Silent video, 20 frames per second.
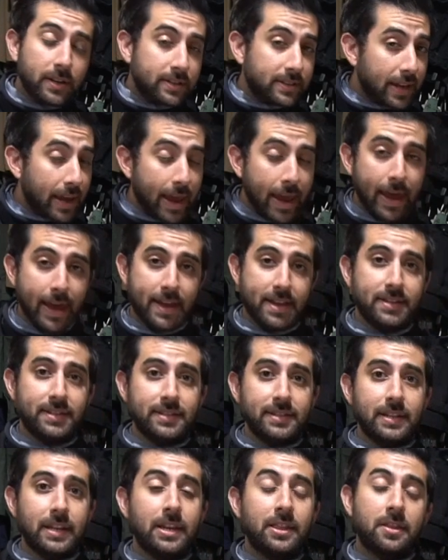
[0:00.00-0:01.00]

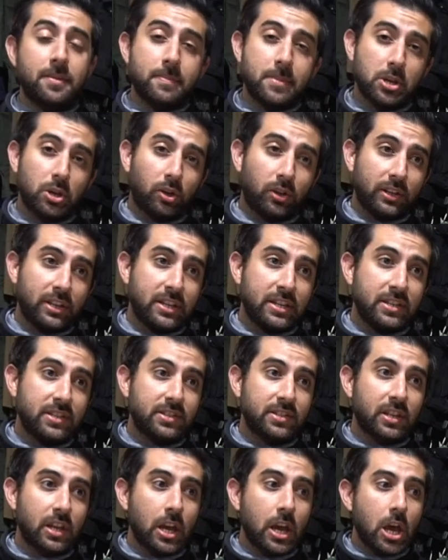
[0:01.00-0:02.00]
test in the Middle
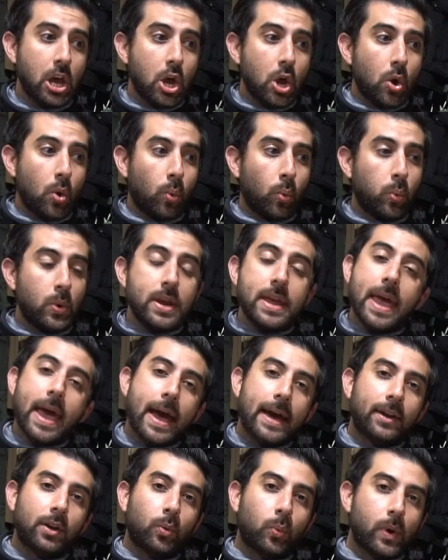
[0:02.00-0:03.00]
East, we
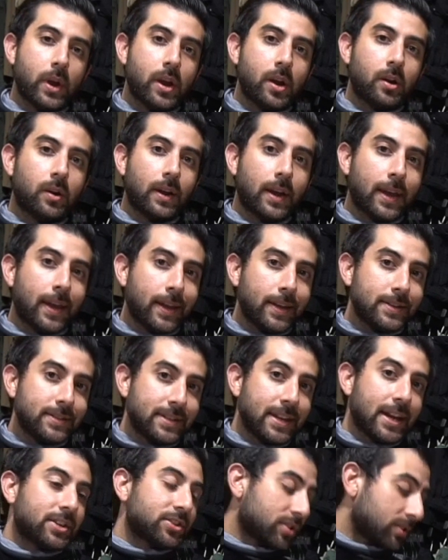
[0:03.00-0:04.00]
had to wear a
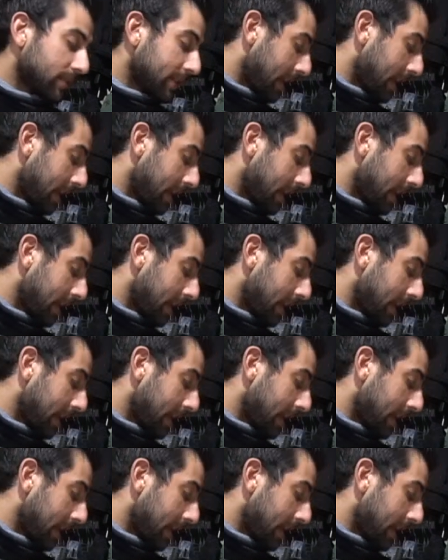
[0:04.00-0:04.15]
desert